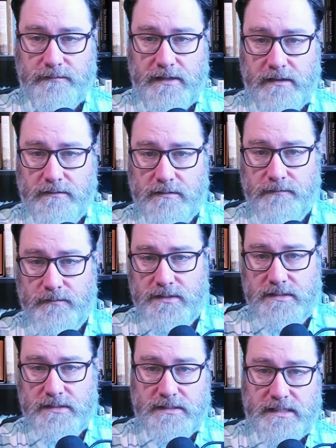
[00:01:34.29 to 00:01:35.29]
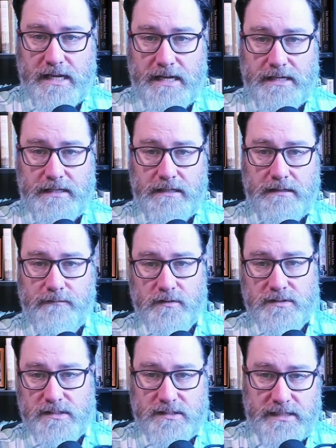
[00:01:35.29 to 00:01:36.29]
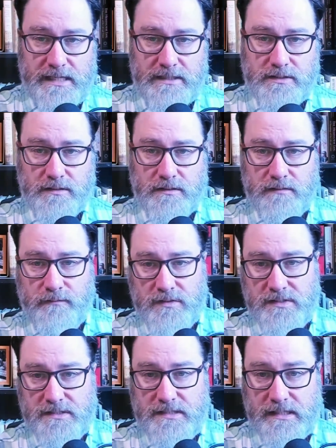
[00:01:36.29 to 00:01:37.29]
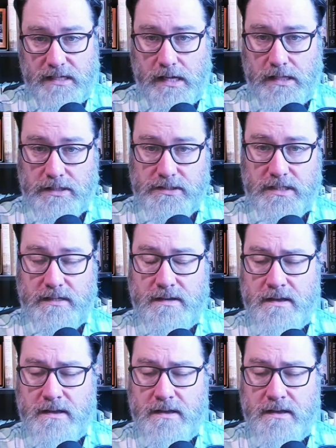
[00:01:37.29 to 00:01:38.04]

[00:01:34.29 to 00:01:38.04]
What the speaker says: character versus society, versus nature, versus technology.